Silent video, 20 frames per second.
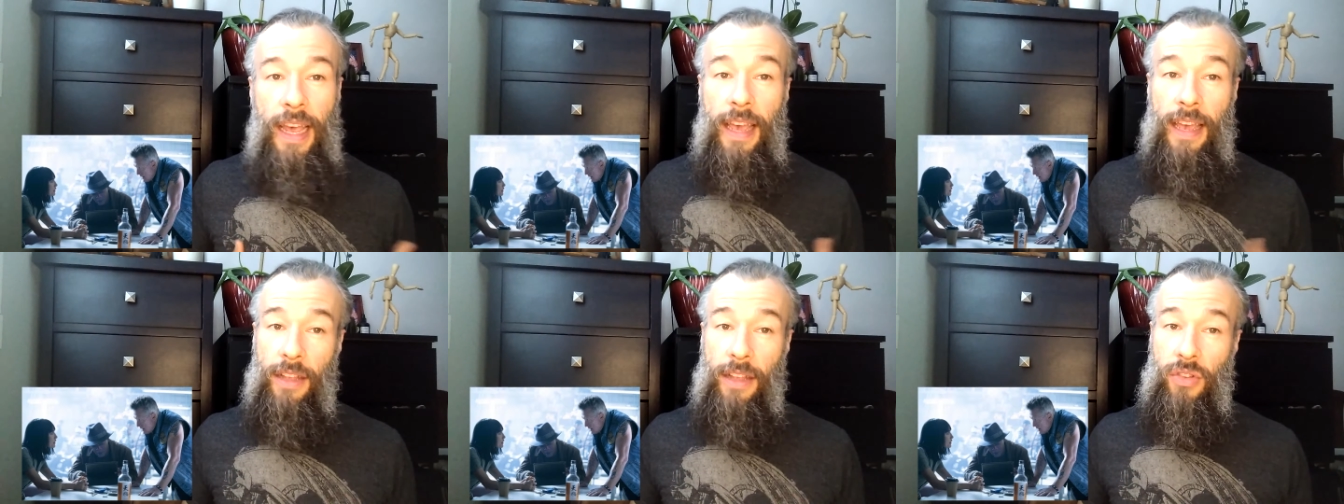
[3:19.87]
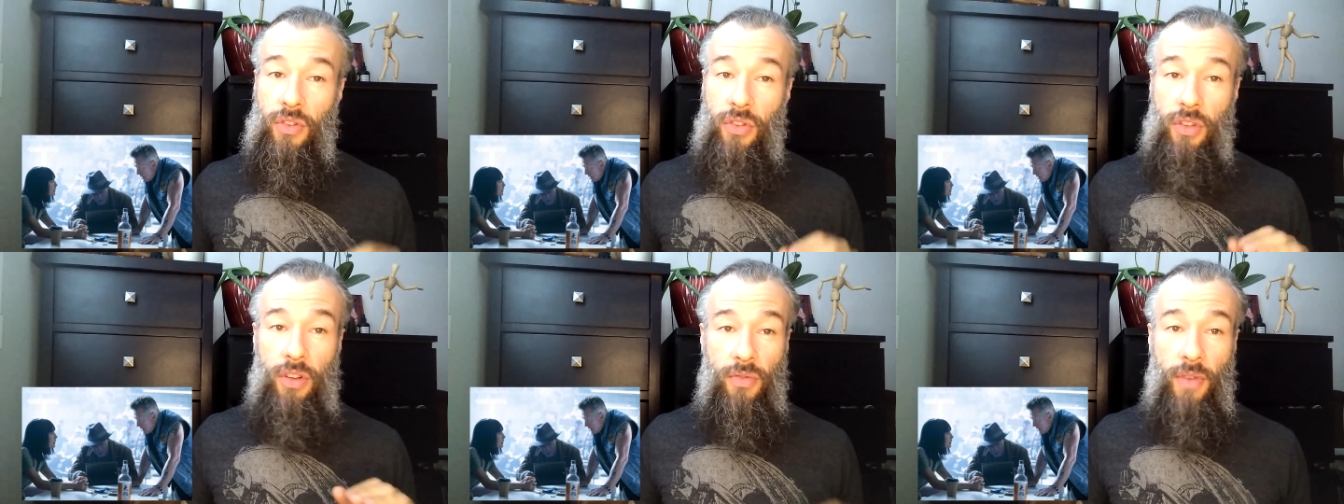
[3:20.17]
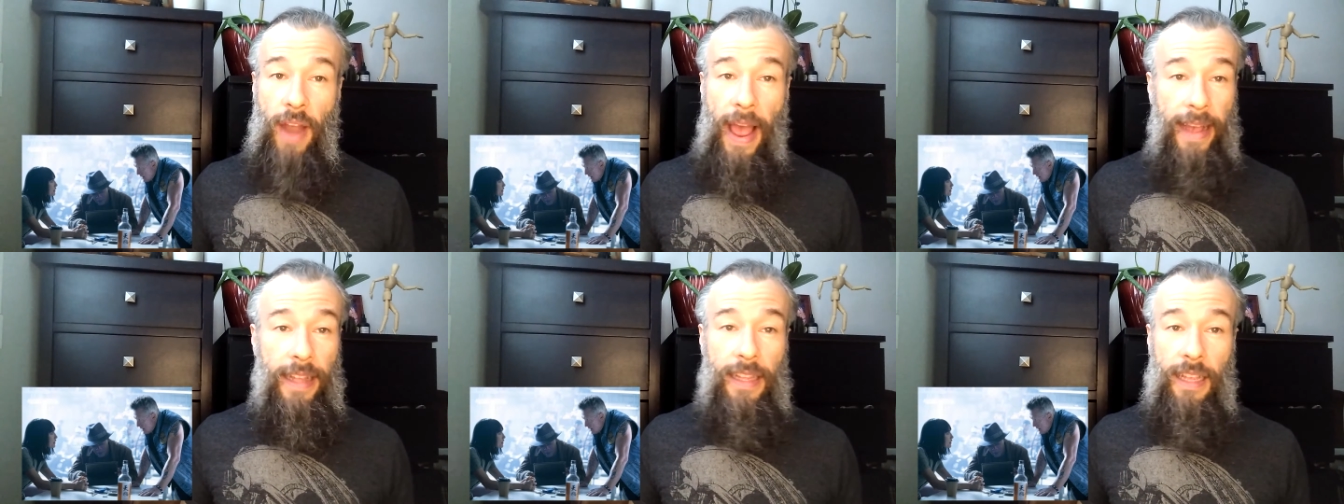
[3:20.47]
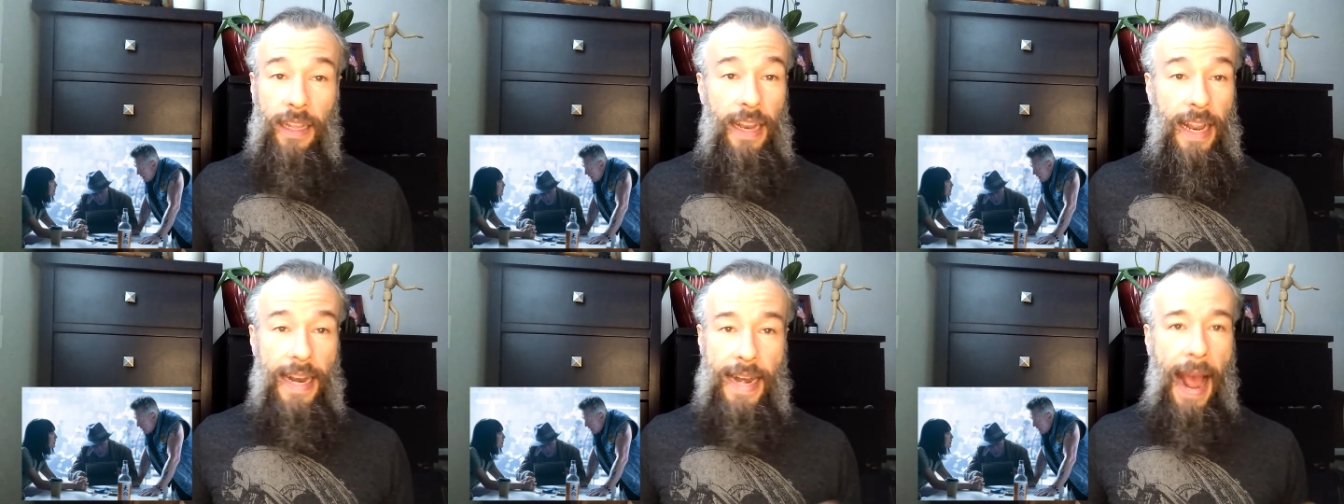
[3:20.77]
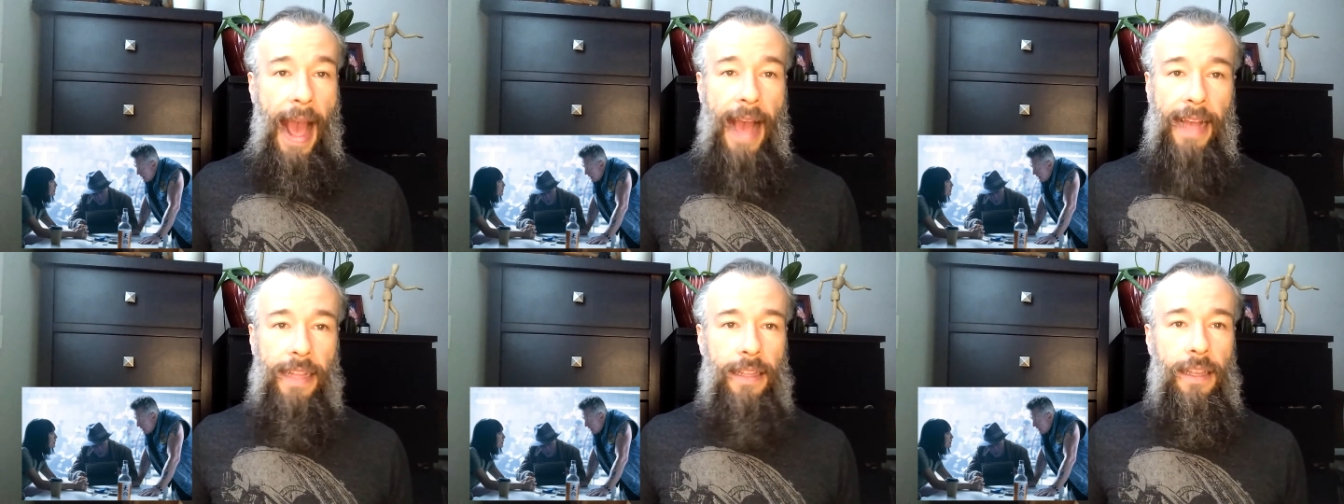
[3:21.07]
it's directed and
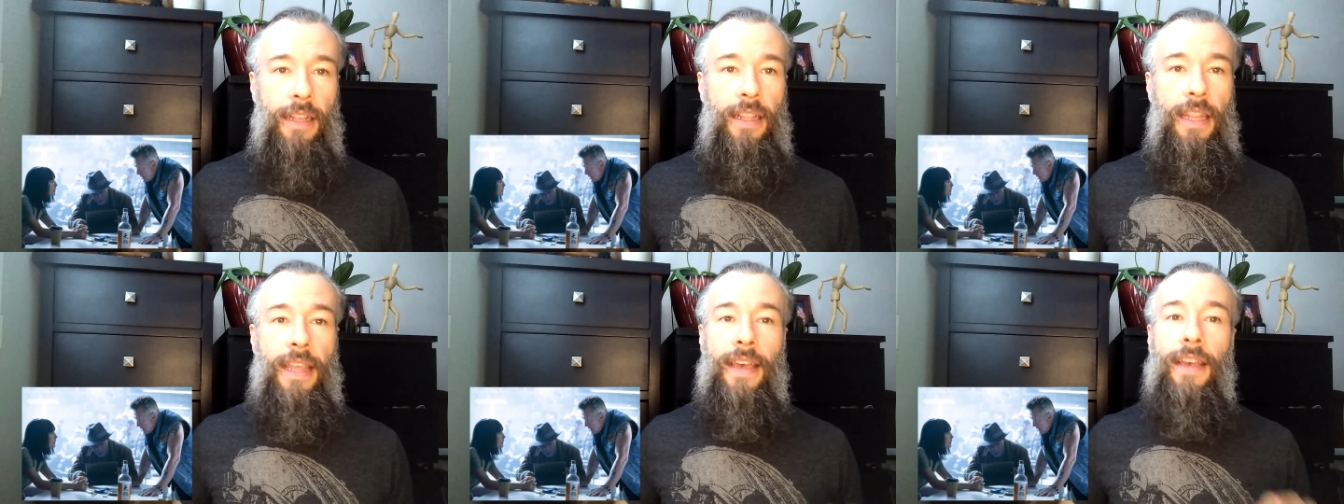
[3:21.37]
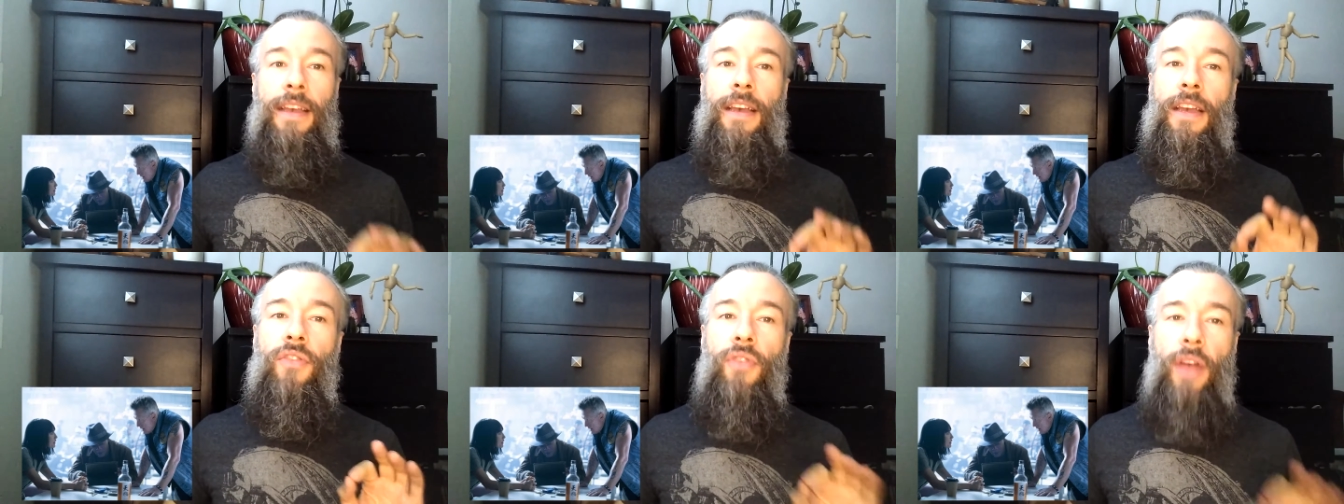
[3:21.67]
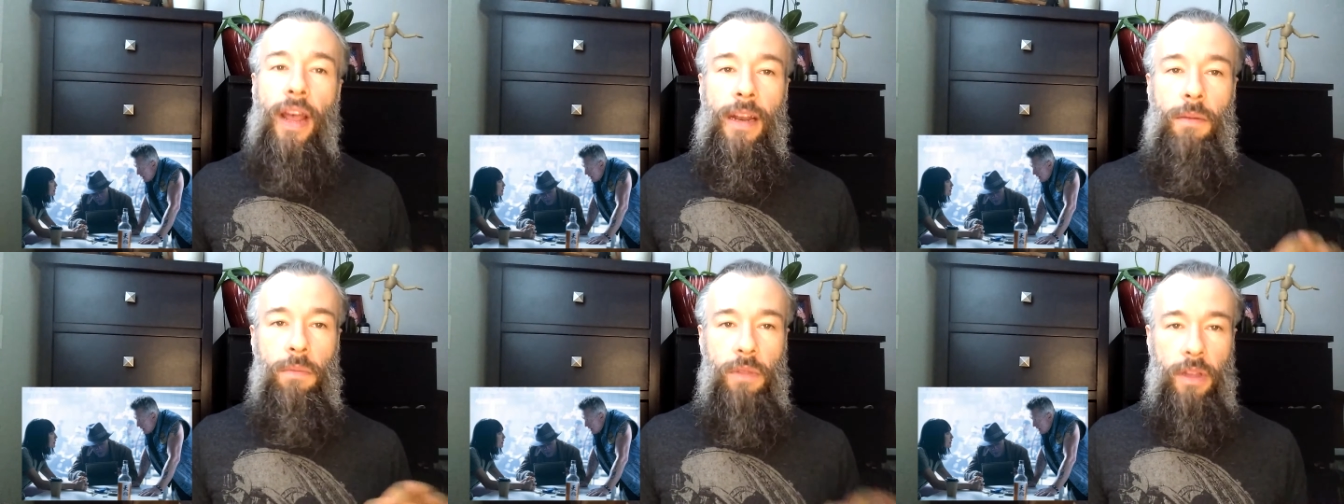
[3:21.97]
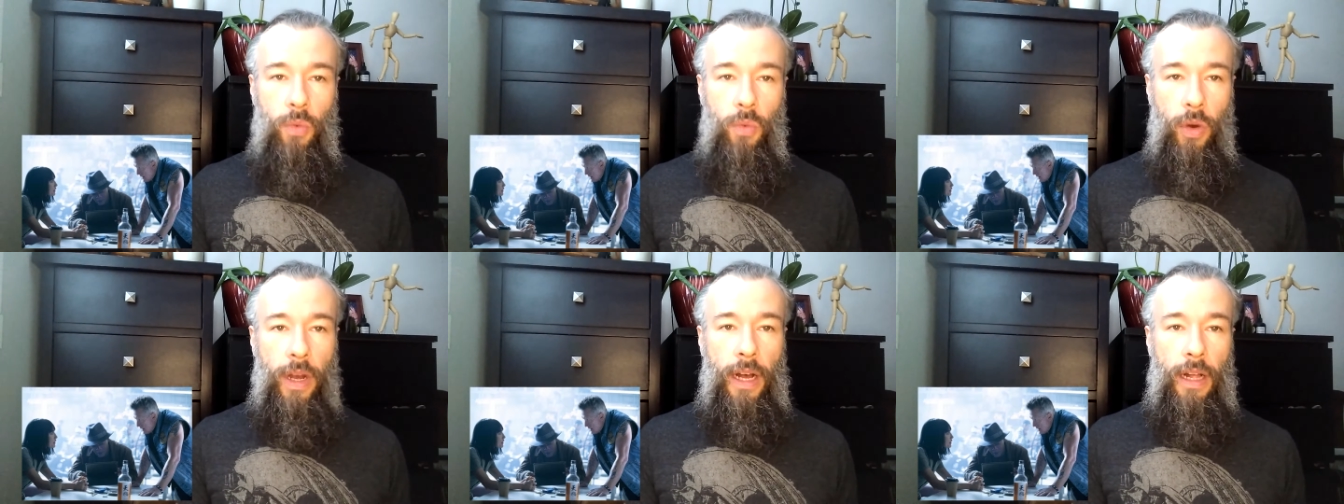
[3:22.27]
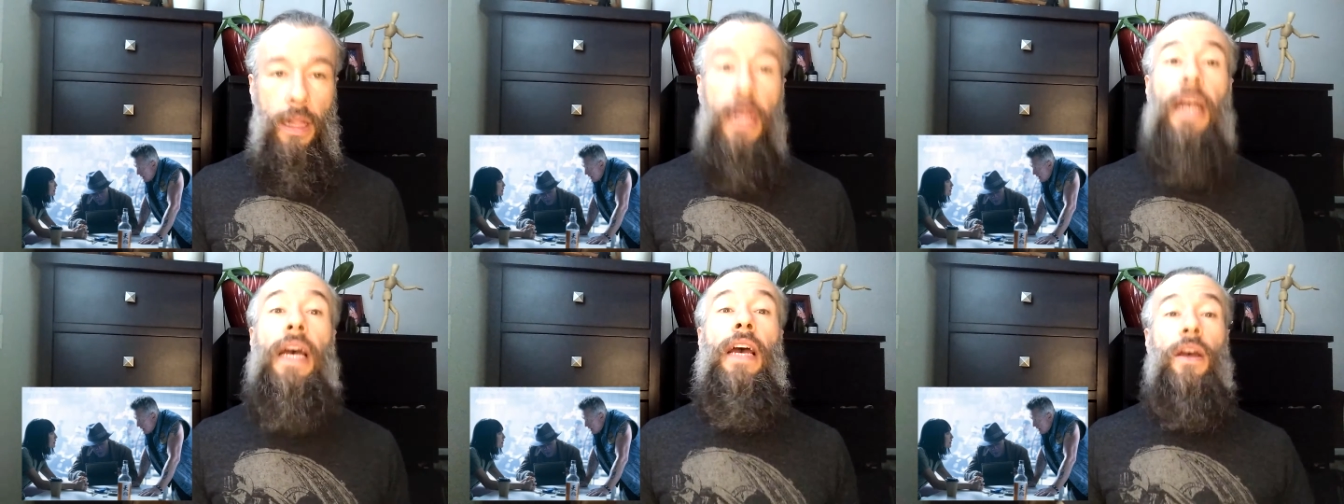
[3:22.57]
acted incredibly
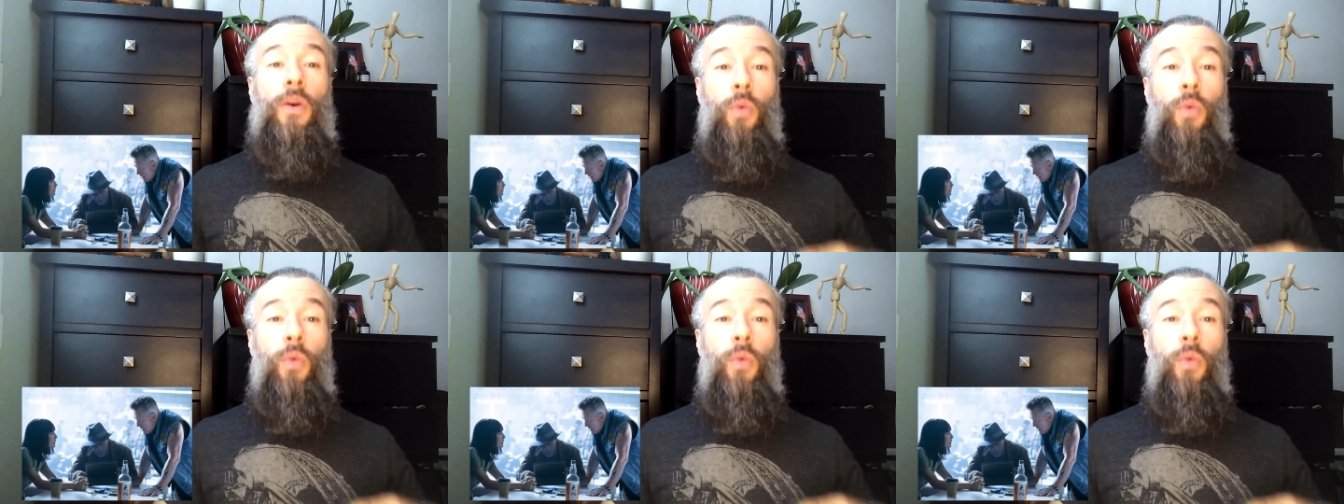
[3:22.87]
well,